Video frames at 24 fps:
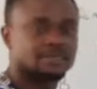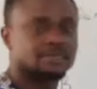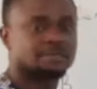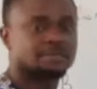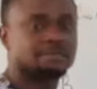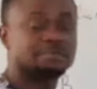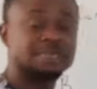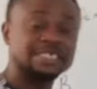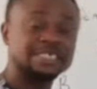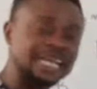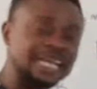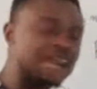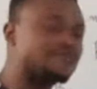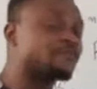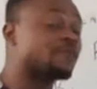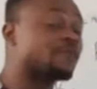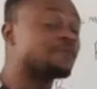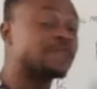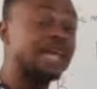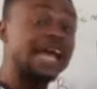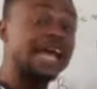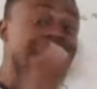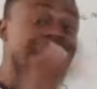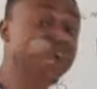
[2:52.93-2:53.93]
Basically from
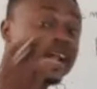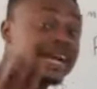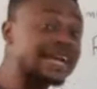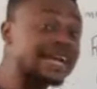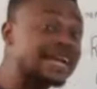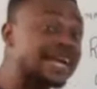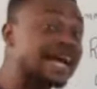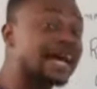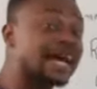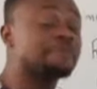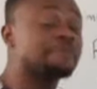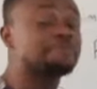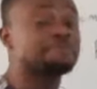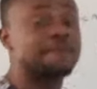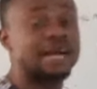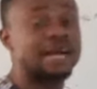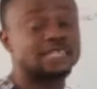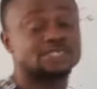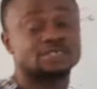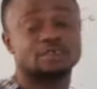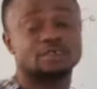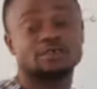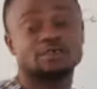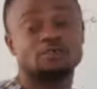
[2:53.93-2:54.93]
the aerial
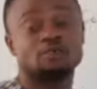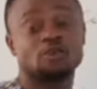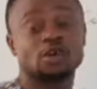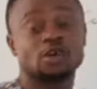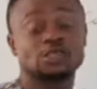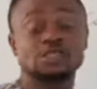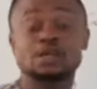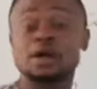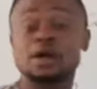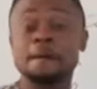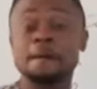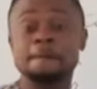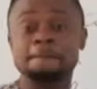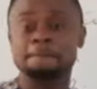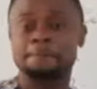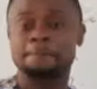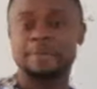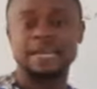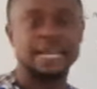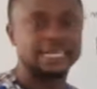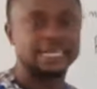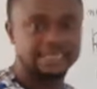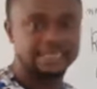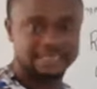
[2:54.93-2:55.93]
part of the what?
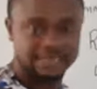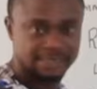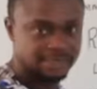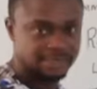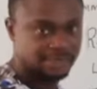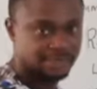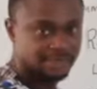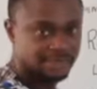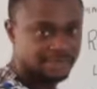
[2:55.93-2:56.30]
Plants.